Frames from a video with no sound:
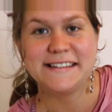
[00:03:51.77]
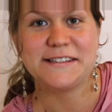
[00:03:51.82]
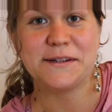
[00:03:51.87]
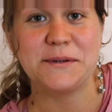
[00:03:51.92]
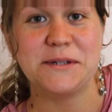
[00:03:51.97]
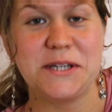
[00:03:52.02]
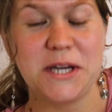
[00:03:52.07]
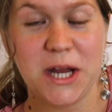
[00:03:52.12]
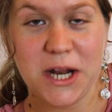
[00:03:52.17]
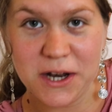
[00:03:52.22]
So
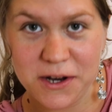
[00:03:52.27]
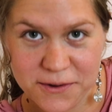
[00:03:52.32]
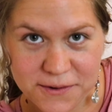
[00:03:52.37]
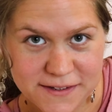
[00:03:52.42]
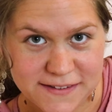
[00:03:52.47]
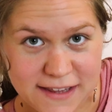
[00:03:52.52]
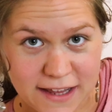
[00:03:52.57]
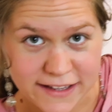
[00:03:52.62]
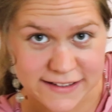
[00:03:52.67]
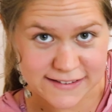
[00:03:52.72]
what you're gonna do
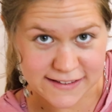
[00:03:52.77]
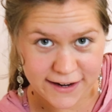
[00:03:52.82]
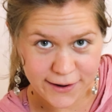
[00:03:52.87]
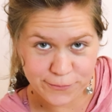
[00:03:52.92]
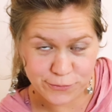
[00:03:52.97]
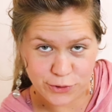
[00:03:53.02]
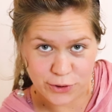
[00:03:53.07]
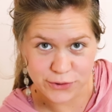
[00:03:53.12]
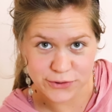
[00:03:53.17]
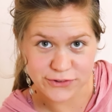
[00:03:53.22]
is that
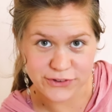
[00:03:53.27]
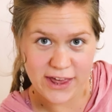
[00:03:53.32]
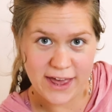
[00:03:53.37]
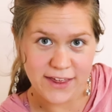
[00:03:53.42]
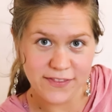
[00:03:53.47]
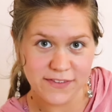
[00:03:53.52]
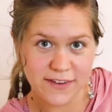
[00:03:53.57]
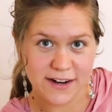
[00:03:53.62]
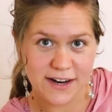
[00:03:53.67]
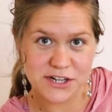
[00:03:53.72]
same
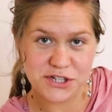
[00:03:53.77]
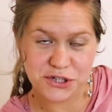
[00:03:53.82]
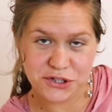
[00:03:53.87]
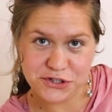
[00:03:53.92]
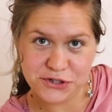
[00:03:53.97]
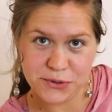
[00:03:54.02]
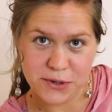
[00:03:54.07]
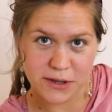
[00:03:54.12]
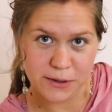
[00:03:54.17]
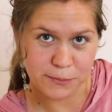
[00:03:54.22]
rosette that I
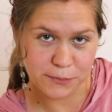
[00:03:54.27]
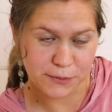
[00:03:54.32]
showed you on the